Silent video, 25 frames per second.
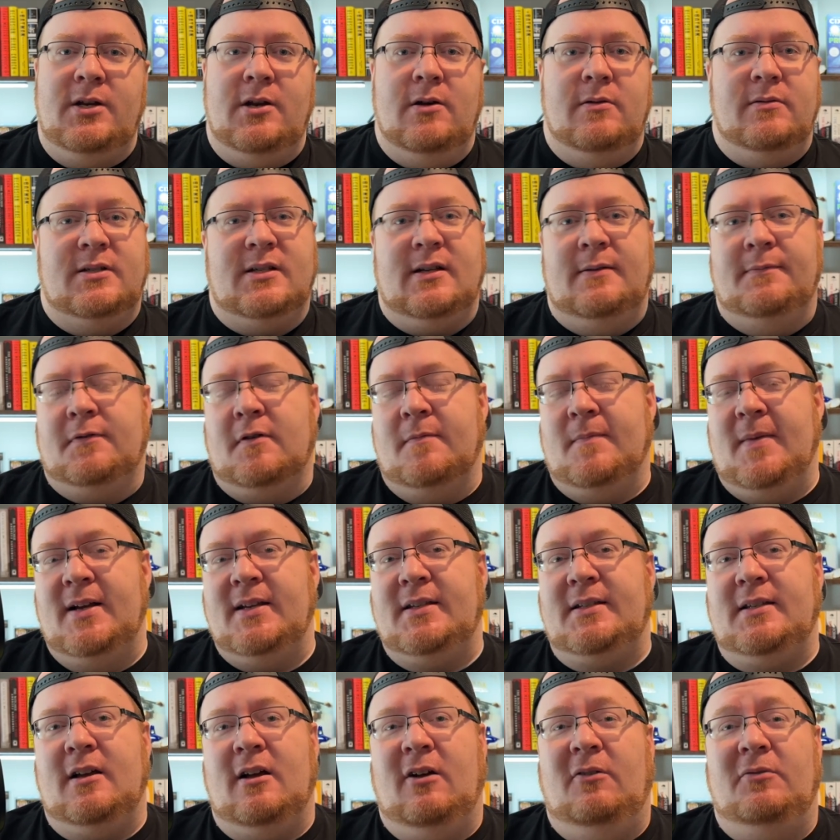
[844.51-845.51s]
Some for
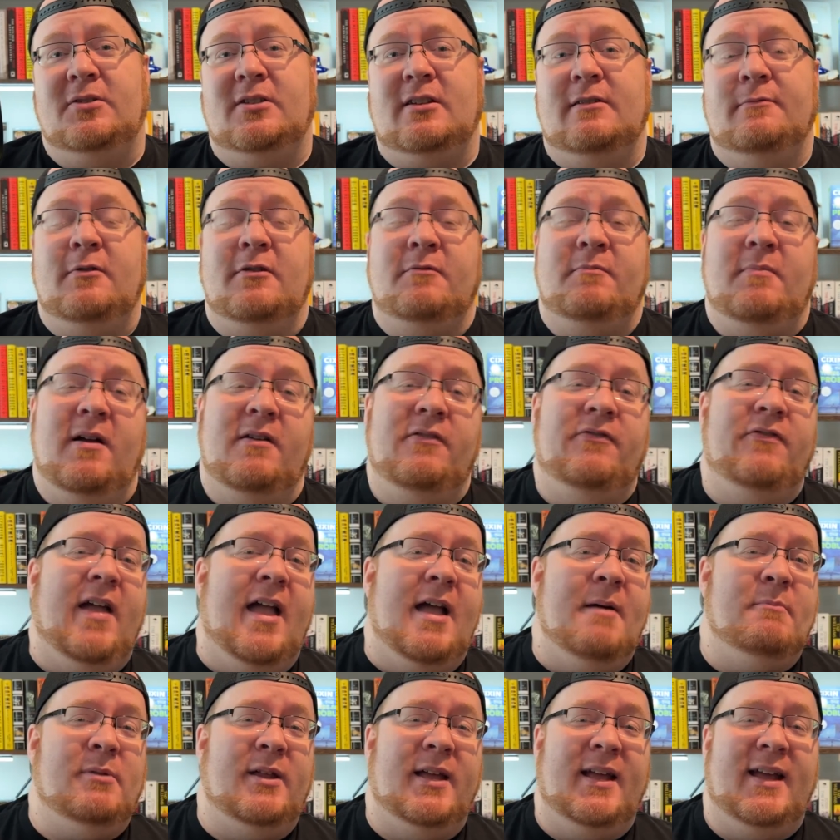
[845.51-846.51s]
myself, some with my
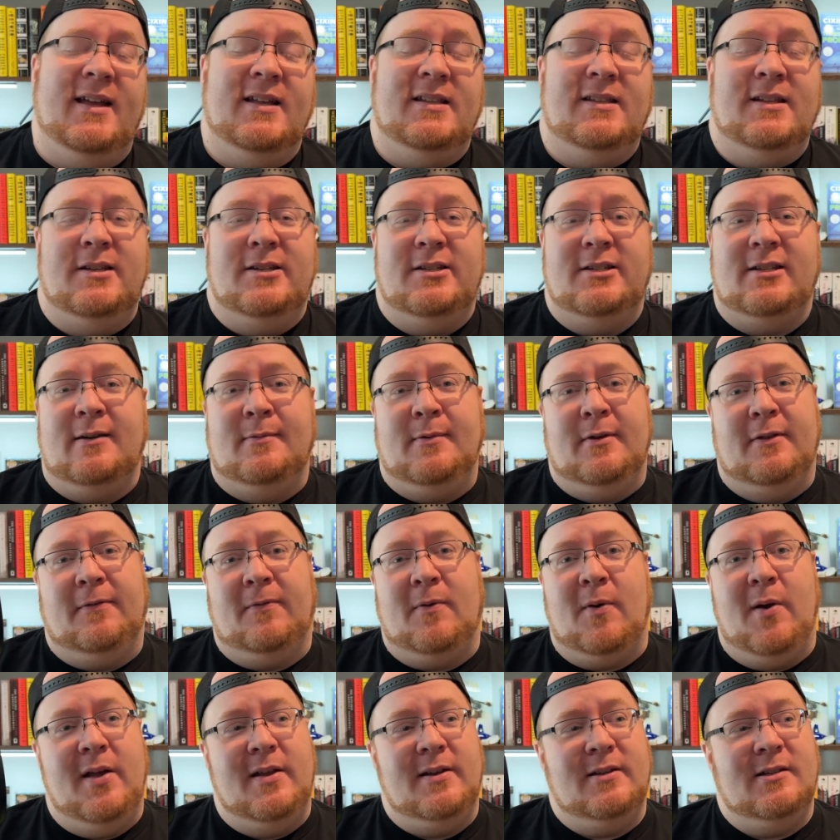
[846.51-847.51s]
family, and then some with
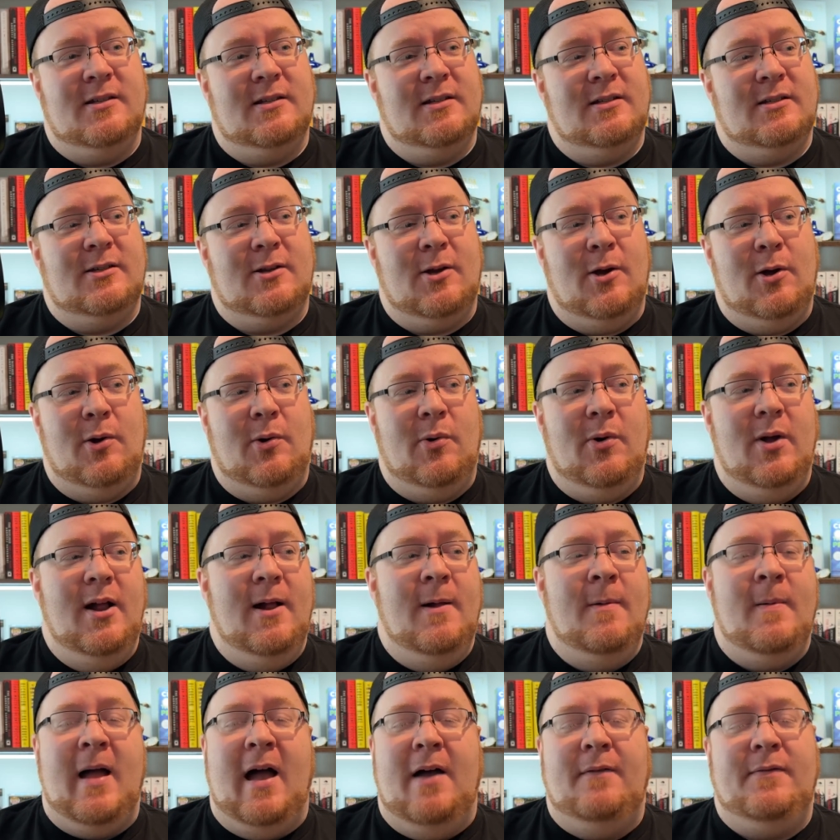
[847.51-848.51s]
friends. So
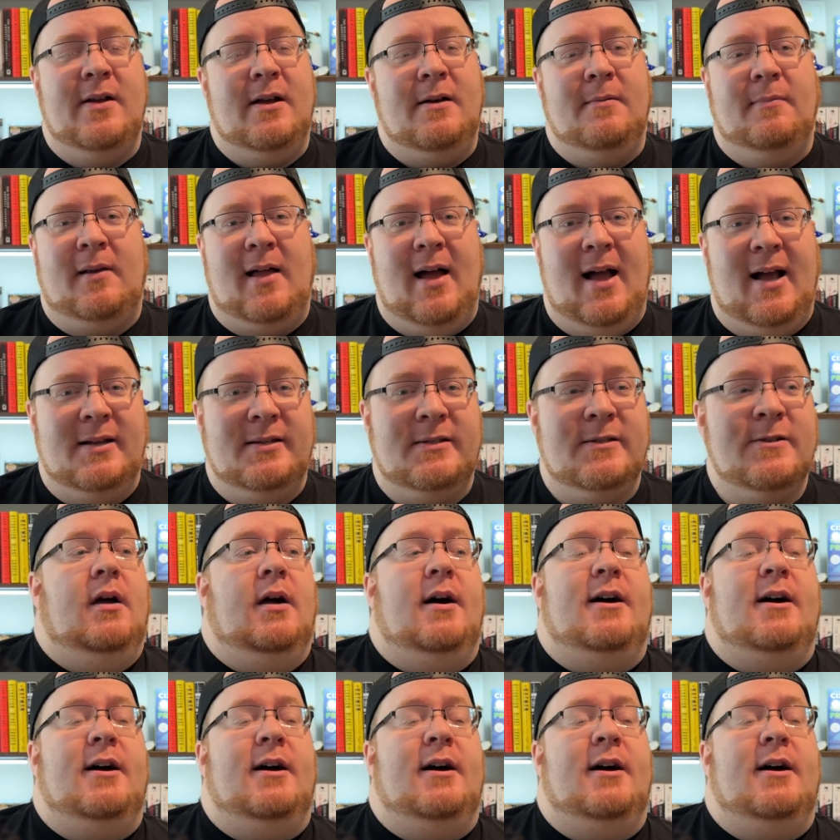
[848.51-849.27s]
having a blast.